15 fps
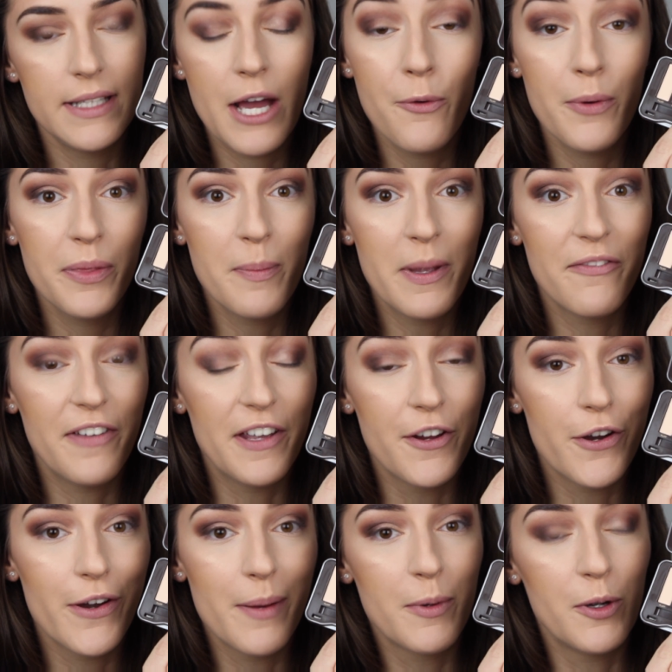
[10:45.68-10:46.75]
Now with my
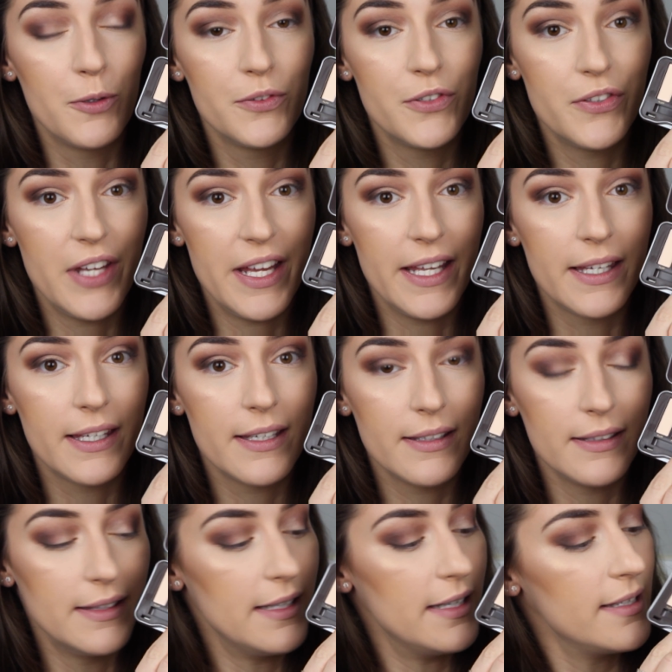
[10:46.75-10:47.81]
finger I'm going to
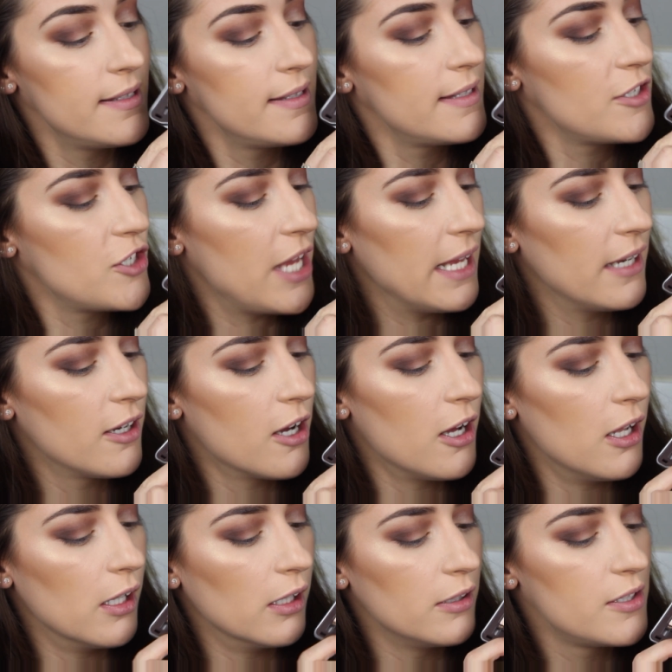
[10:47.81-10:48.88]
take this shade
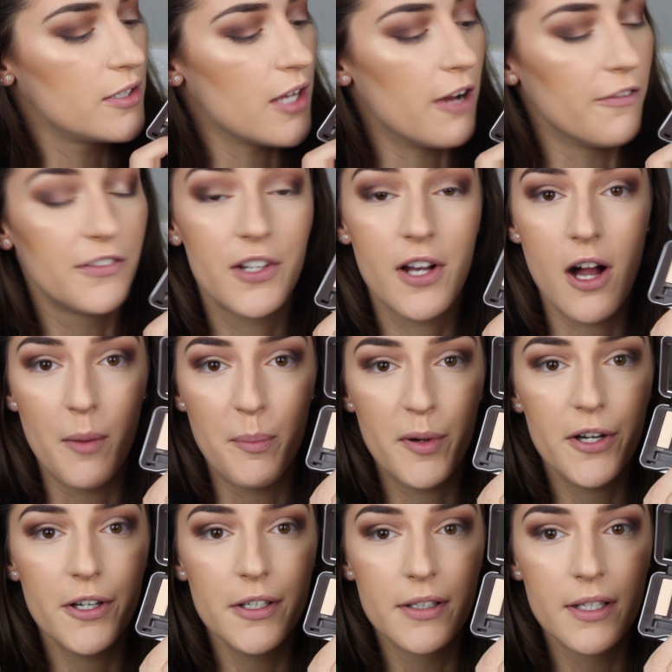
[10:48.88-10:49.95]
called Soft
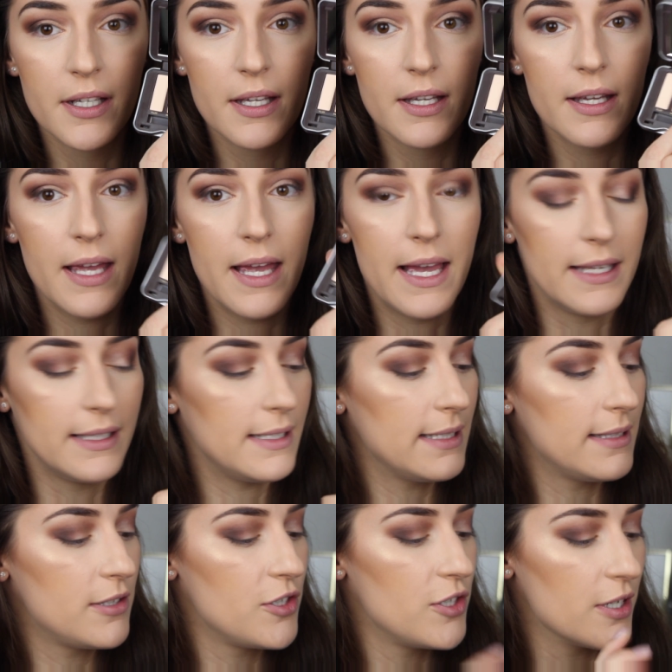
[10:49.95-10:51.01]
Copper, and
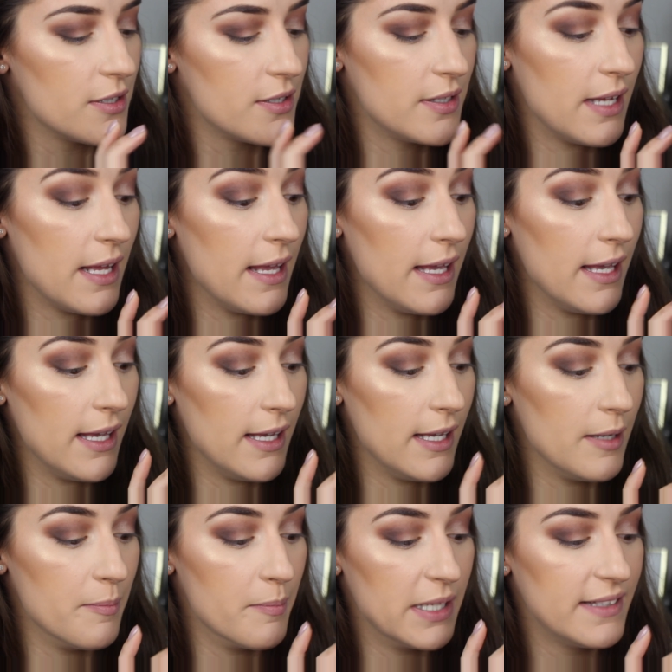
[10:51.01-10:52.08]
it's just
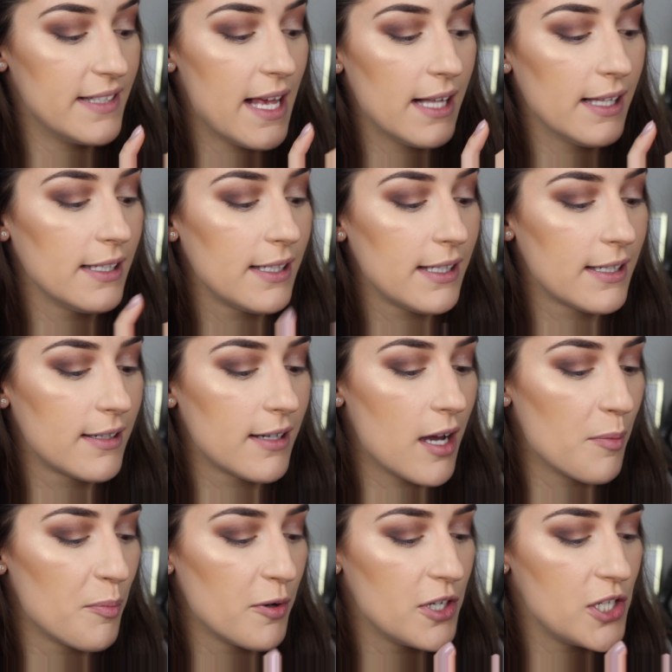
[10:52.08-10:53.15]
a metallic
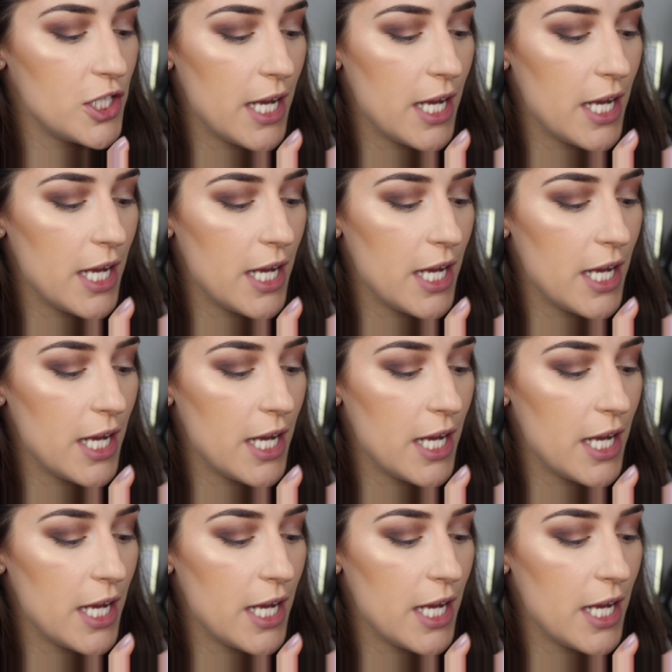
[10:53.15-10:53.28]
coppery